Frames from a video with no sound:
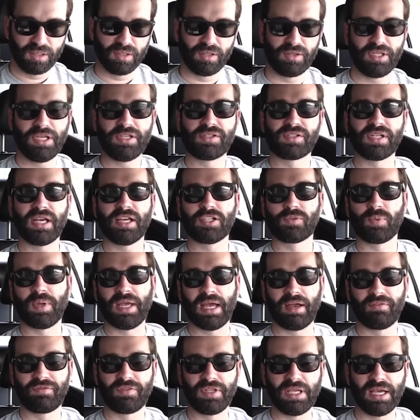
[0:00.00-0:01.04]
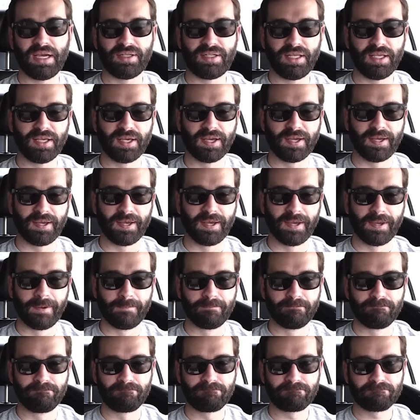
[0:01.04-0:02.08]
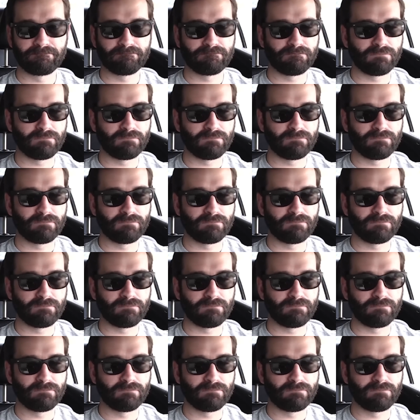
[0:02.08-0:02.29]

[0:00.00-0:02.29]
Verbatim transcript: these days we have the idea um,